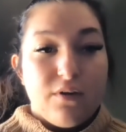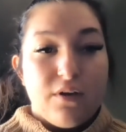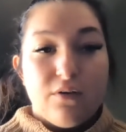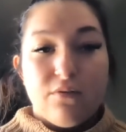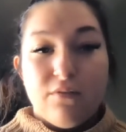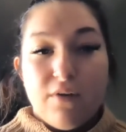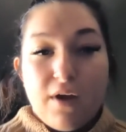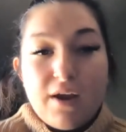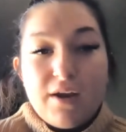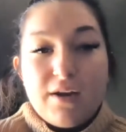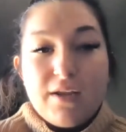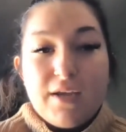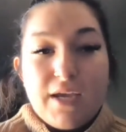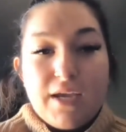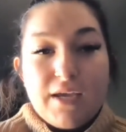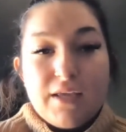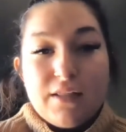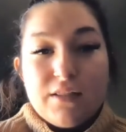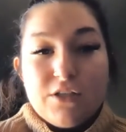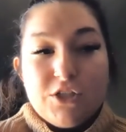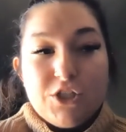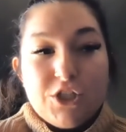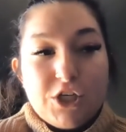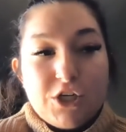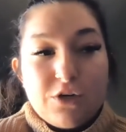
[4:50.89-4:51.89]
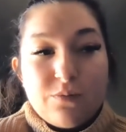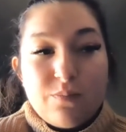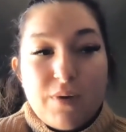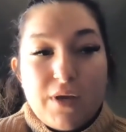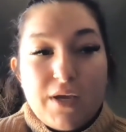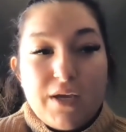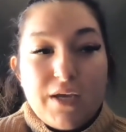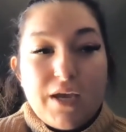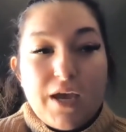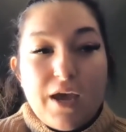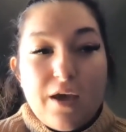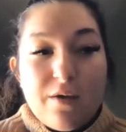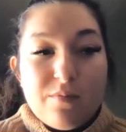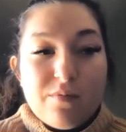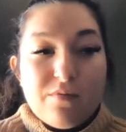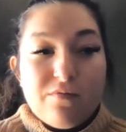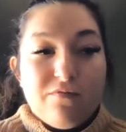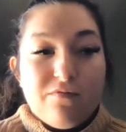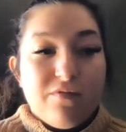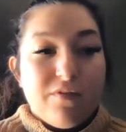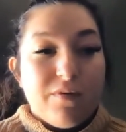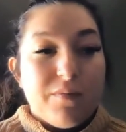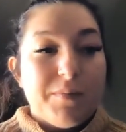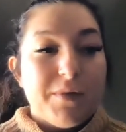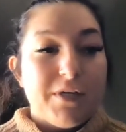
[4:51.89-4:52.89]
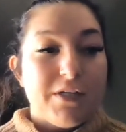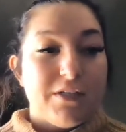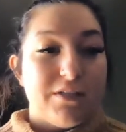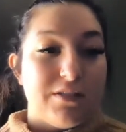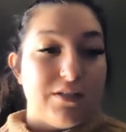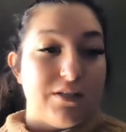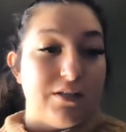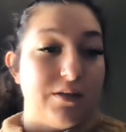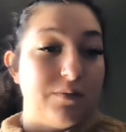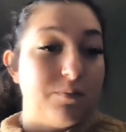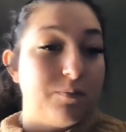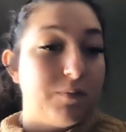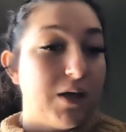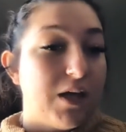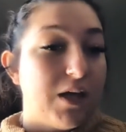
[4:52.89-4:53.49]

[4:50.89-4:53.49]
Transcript: eradicate the gender pay gap and feminism